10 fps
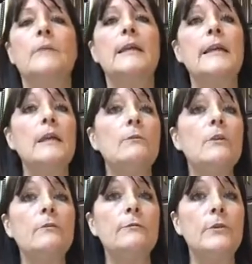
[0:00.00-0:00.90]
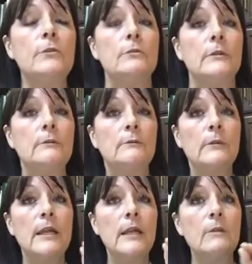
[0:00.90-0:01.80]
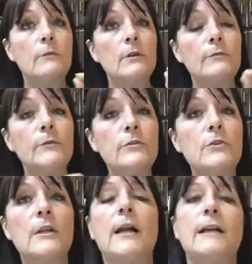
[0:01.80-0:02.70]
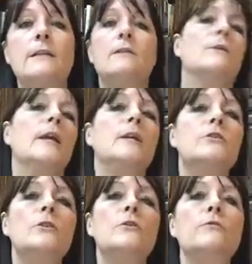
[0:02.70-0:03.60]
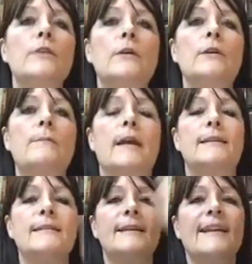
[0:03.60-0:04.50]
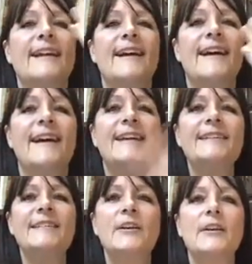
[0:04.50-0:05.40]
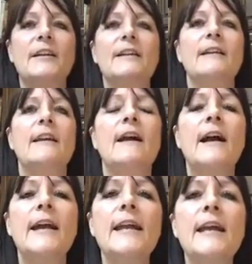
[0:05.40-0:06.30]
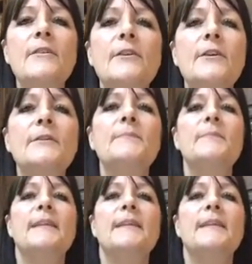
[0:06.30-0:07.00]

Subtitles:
eat real food. Eat real food, you guys. Okay, do your very best. Hi, Sarah. Hi, Heather.